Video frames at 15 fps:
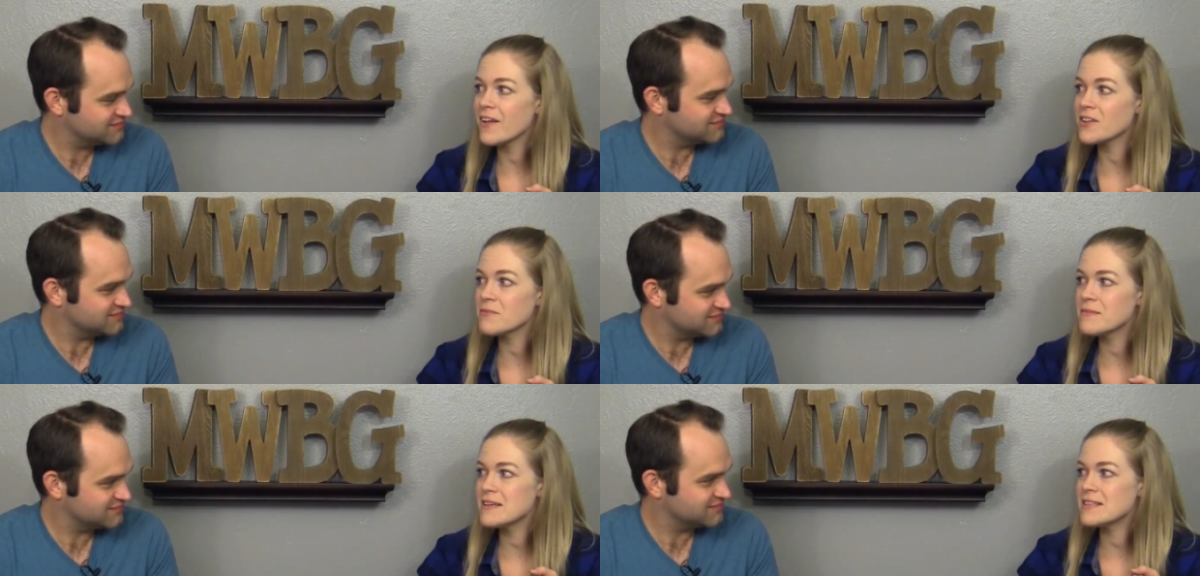
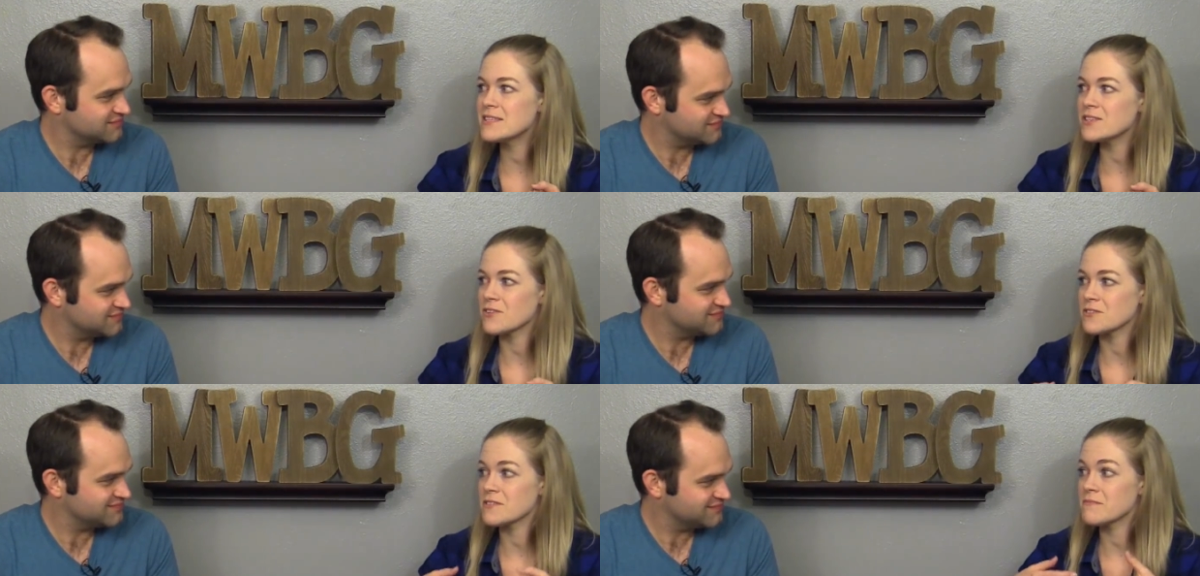
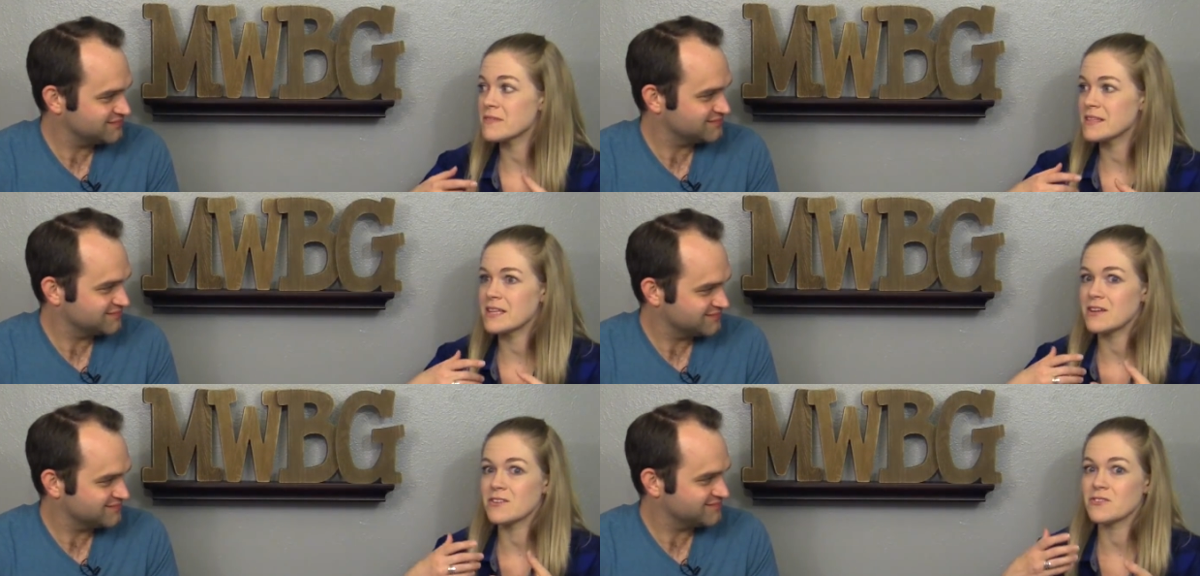Speaker 1: elements are
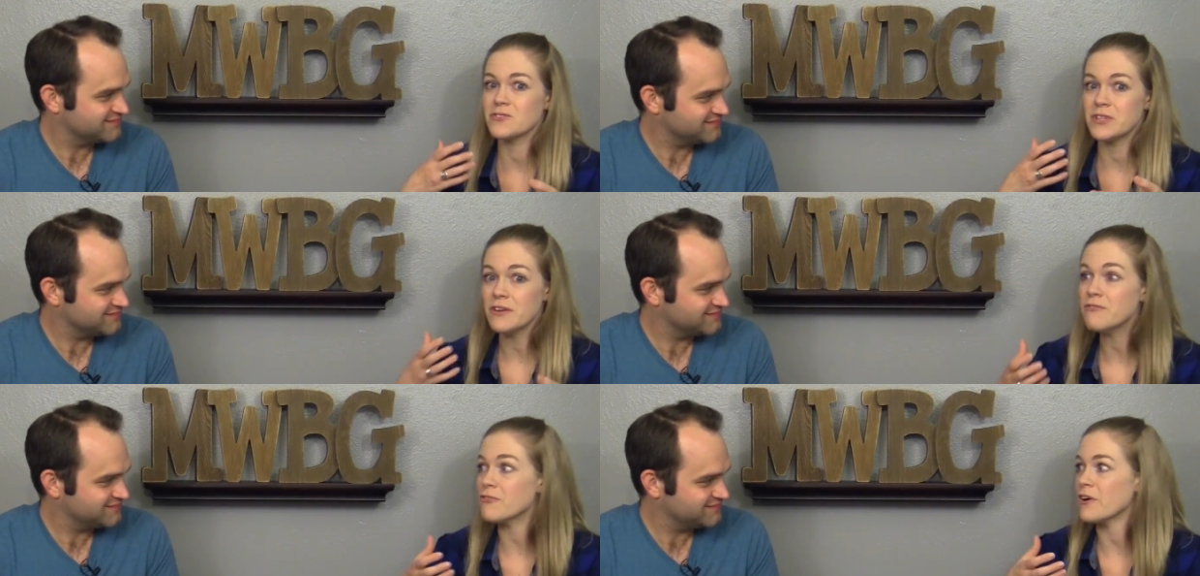something that are
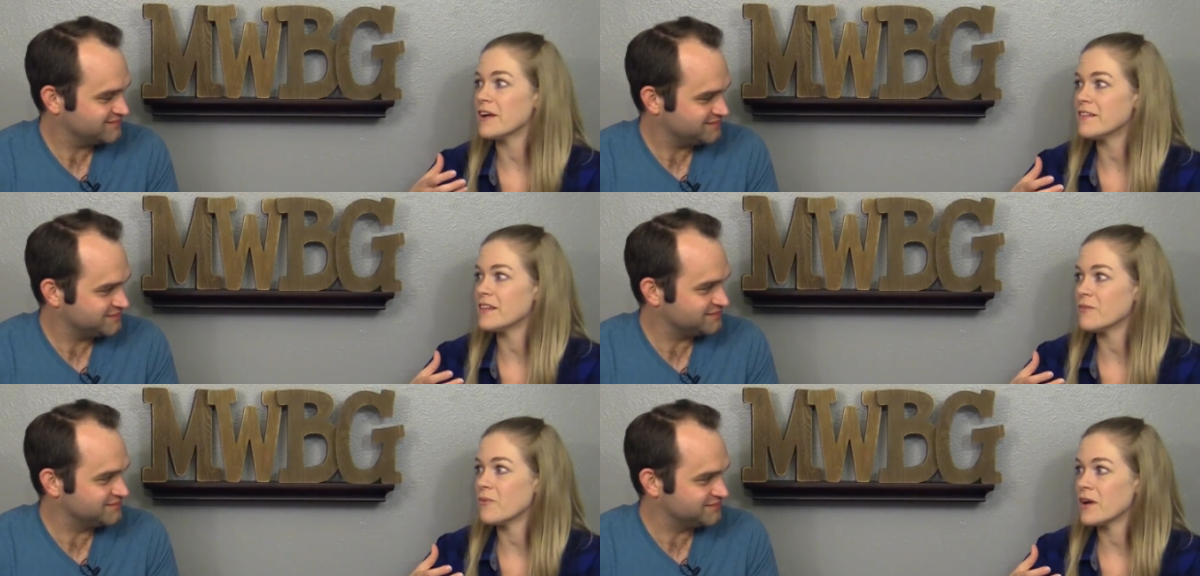
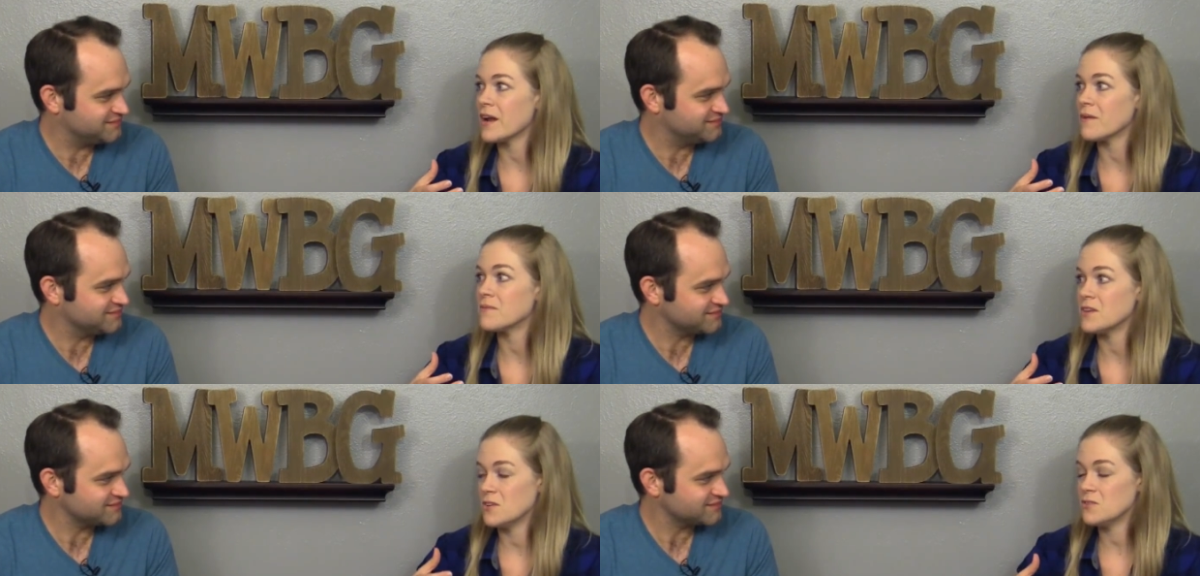different than mm-hmm. what
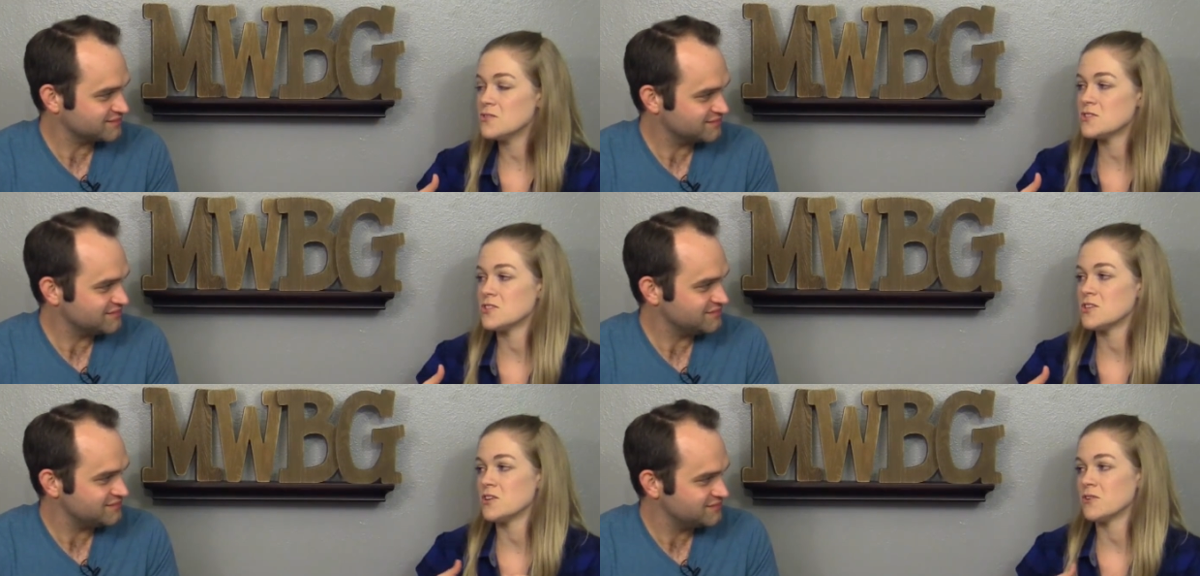I'm
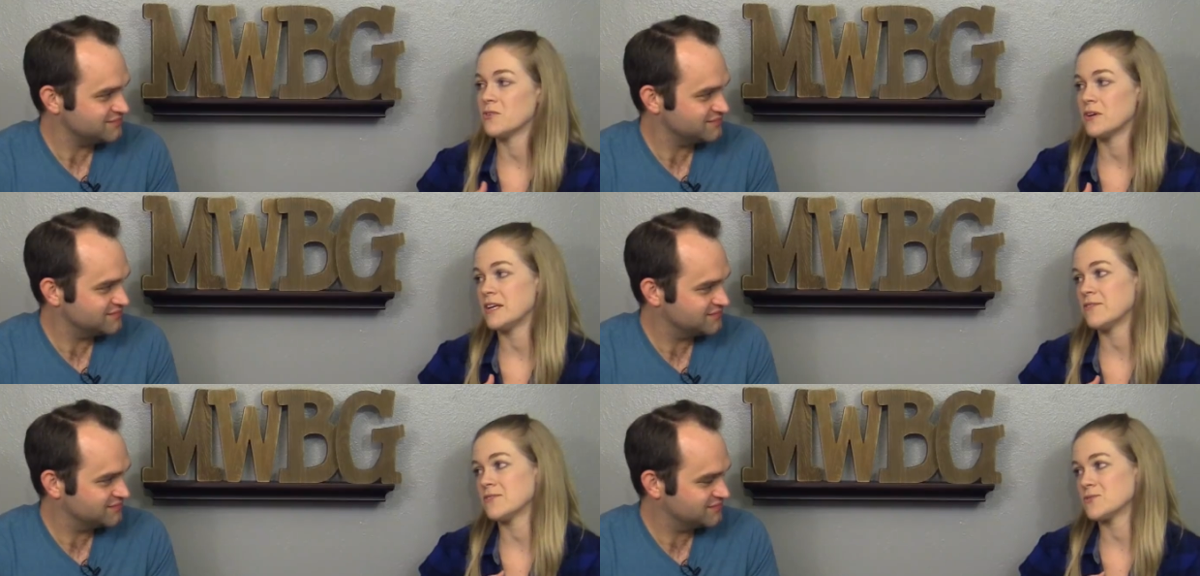used to,
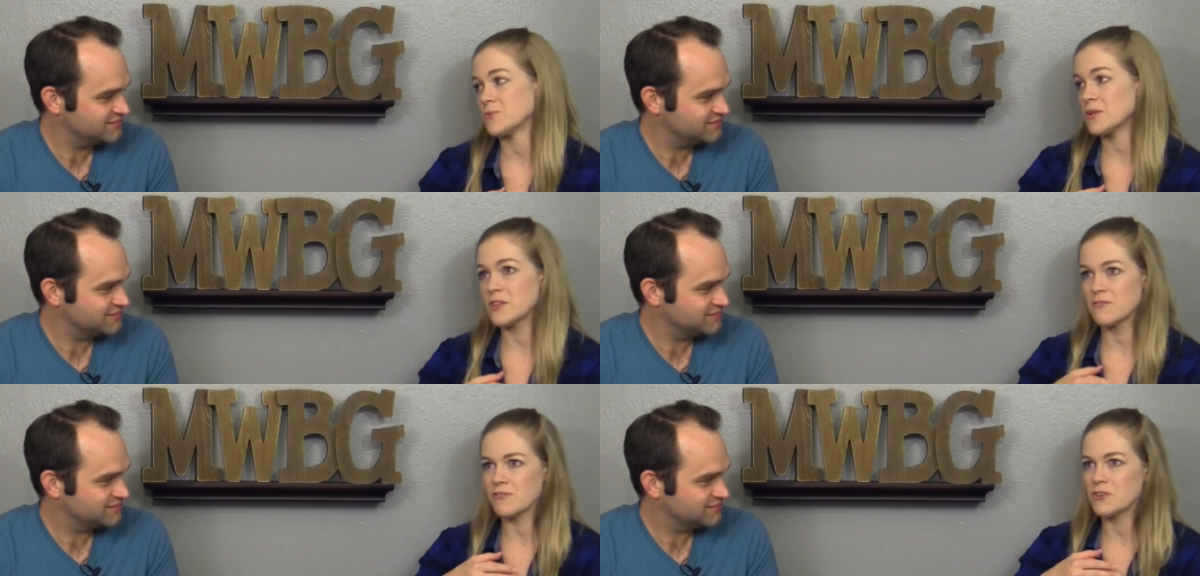and it was
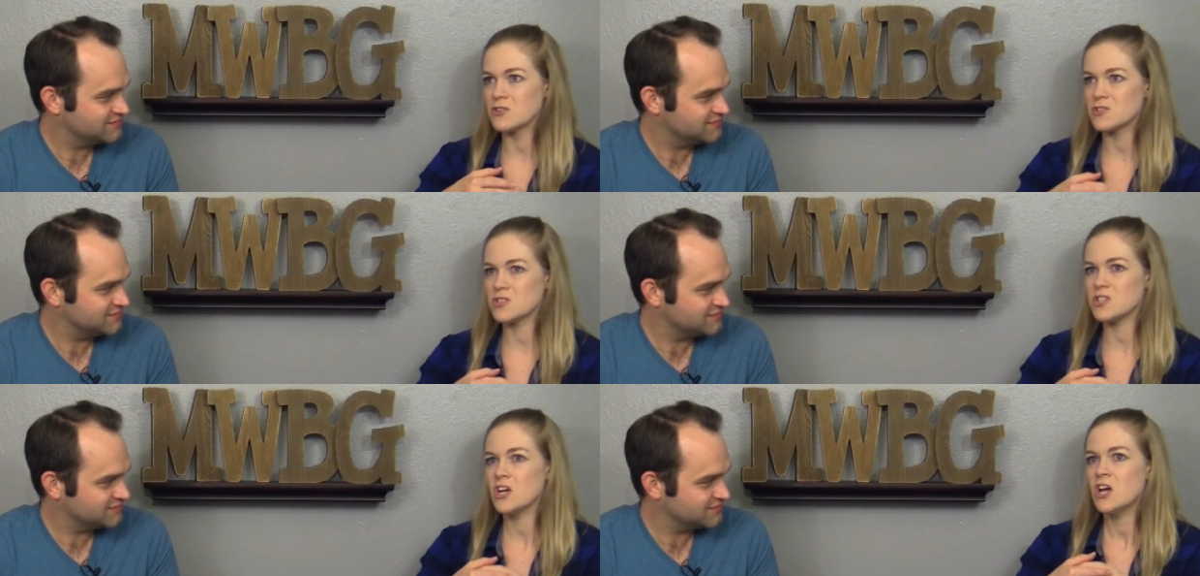one of the
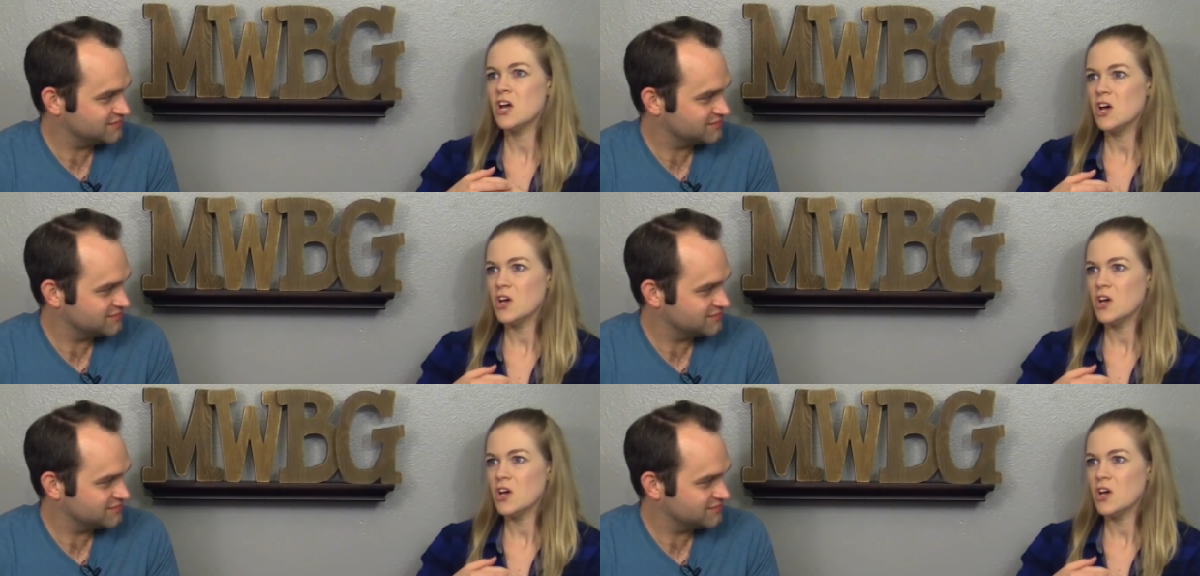first